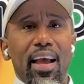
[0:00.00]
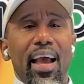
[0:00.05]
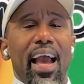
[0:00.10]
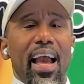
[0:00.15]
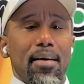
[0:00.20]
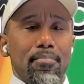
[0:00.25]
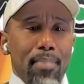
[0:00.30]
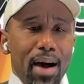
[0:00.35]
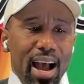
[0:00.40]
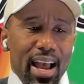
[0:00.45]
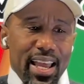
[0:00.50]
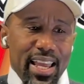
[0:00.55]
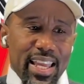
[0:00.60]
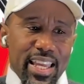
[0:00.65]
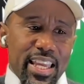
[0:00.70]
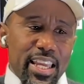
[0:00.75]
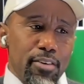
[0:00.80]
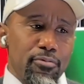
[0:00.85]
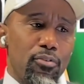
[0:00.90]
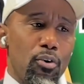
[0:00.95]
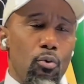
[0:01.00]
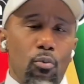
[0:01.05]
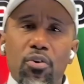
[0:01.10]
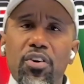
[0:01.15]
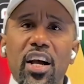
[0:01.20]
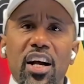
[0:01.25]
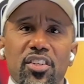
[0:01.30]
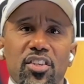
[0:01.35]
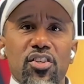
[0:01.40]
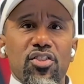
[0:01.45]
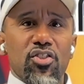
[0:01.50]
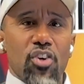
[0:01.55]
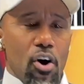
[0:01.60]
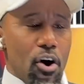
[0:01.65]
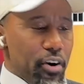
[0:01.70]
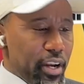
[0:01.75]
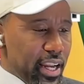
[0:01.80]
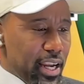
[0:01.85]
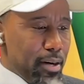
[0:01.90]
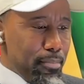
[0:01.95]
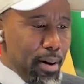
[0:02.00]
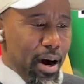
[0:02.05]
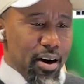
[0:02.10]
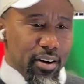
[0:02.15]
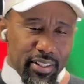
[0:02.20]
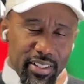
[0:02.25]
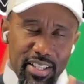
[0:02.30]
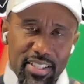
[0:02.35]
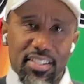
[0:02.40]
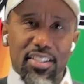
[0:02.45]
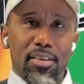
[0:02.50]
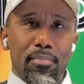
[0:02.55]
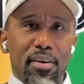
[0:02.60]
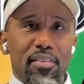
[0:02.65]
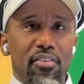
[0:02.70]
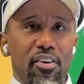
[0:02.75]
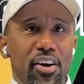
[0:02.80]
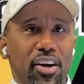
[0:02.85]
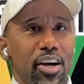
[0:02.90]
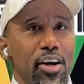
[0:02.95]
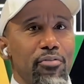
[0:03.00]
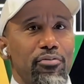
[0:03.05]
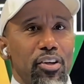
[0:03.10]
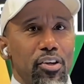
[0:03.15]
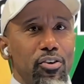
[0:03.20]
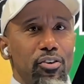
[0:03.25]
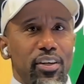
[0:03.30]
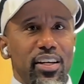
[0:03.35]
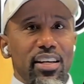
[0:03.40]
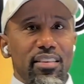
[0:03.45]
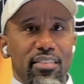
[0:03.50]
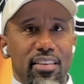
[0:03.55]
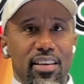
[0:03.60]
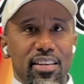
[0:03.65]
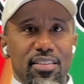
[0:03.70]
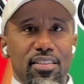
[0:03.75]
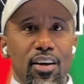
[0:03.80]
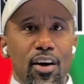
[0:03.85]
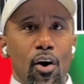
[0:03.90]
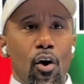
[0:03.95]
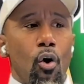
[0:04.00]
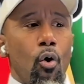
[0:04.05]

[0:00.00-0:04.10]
And by evil, we're not just talking about, listen to me very carefully, you're going to get this.